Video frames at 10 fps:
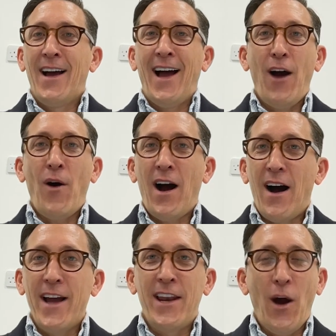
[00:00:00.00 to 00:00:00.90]
How
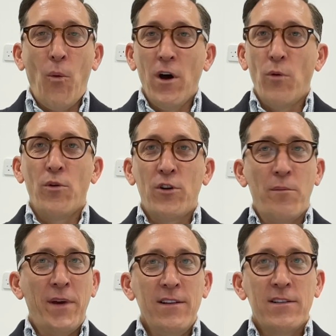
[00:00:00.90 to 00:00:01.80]
high and how well we will
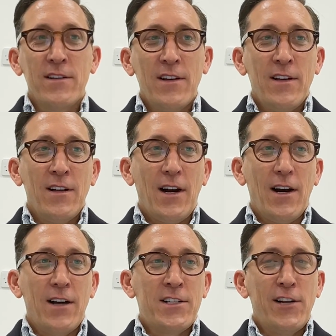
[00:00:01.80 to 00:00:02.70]
compete,
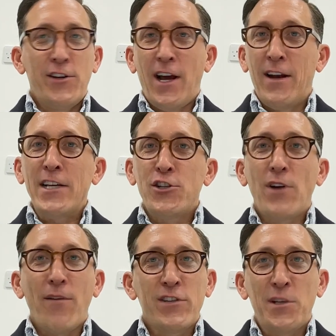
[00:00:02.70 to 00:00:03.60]
I tell you now, unless
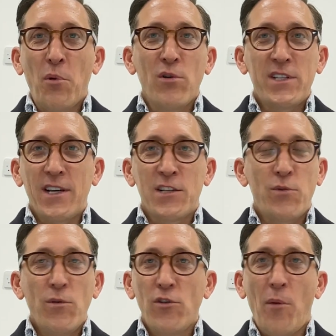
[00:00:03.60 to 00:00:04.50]
you're up for supporting us,
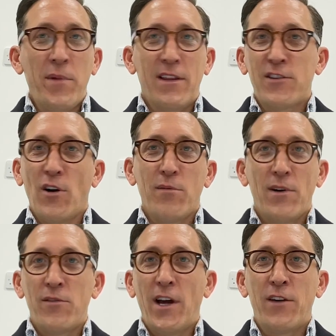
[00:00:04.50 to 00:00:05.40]
we will not be at the top.
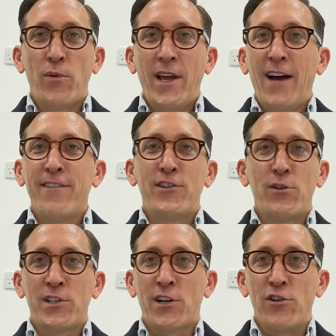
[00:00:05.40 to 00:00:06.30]
And we have
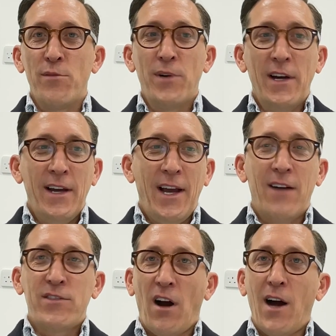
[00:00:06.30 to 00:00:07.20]
to, as a group,
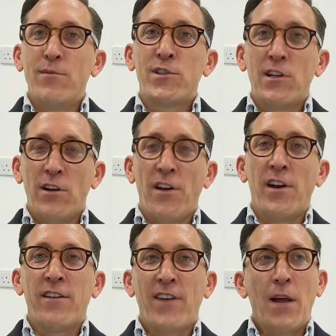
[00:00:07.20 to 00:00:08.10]
have time to learn
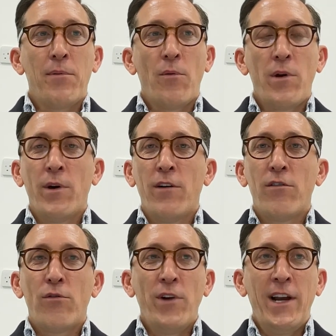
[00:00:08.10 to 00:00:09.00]
and develop. And we were
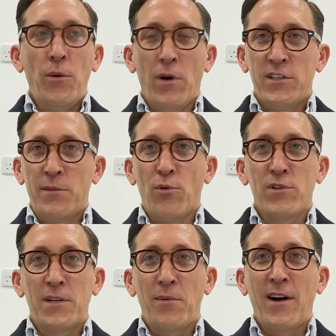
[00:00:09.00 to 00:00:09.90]
really well
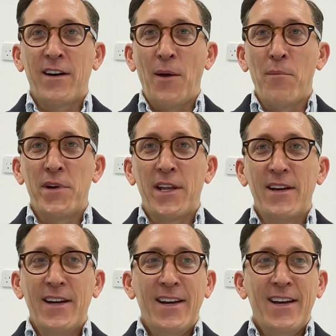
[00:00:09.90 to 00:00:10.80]
supported by our
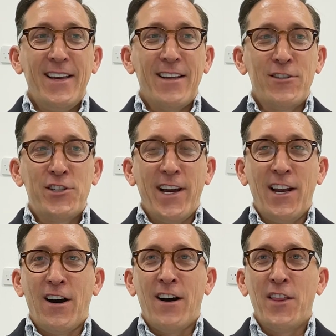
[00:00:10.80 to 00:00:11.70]
company.
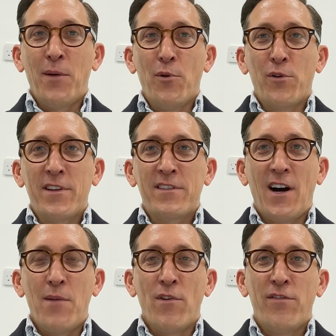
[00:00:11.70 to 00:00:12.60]
JLR and our board at the
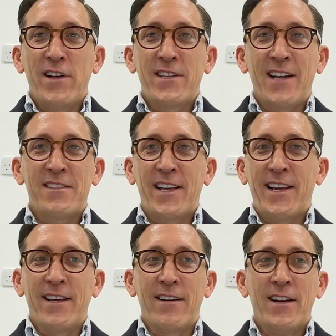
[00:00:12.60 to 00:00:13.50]
time were
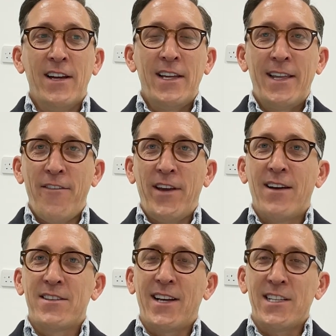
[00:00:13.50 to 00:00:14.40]
fantastic in giving
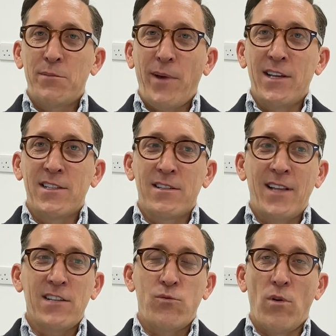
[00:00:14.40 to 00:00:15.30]
us that space.
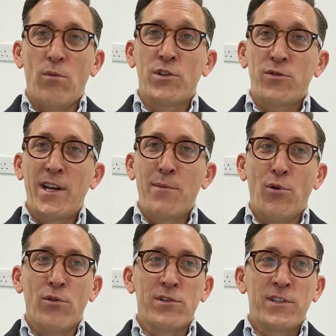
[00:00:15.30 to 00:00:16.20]
And that's what was really
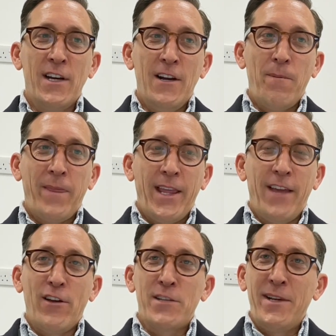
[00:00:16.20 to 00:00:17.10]
important.
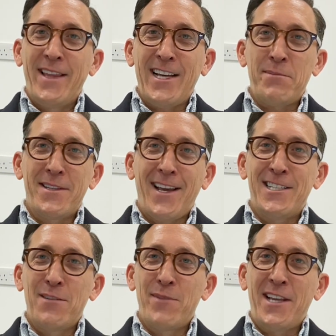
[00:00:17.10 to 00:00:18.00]
If there's been the
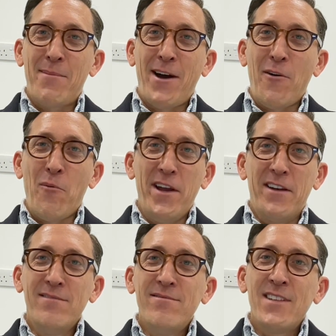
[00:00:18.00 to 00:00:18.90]
expectation that we come out and
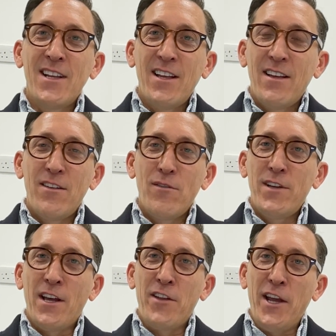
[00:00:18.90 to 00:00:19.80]
win,
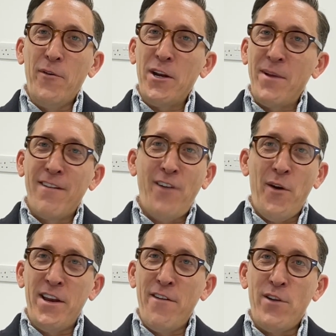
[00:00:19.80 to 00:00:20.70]
it would have been a
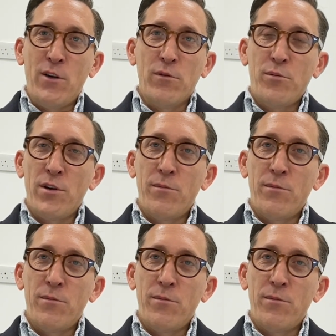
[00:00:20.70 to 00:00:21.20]
very difficult